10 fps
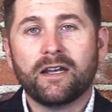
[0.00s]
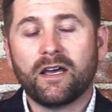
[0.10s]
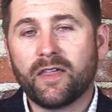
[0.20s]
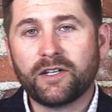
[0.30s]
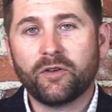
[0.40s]

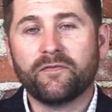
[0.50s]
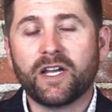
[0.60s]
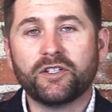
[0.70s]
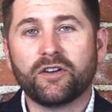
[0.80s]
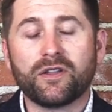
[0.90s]
Now that joint
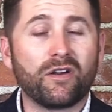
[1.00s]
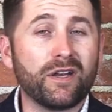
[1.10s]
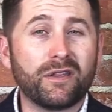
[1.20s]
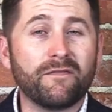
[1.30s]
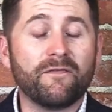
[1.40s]
venture has
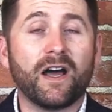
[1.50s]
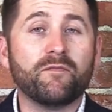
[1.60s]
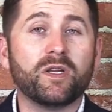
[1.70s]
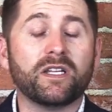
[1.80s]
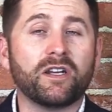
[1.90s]
already seen
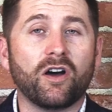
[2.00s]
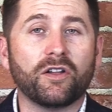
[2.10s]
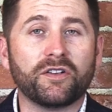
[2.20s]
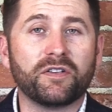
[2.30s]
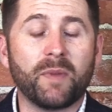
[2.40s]
$5
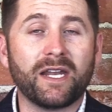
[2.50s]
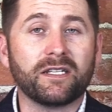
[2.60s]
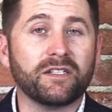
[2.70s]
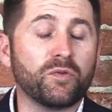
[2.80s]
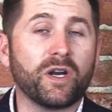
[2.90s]
million
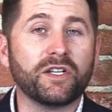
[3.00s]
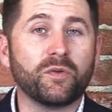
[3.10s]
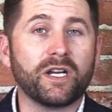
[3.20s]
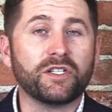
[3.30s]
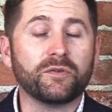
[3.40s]
spent in
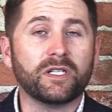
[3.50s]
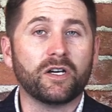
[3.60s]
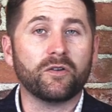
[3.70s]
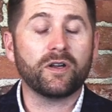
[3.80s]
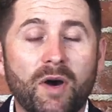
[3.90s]
2022
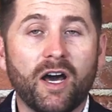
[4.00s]
alone,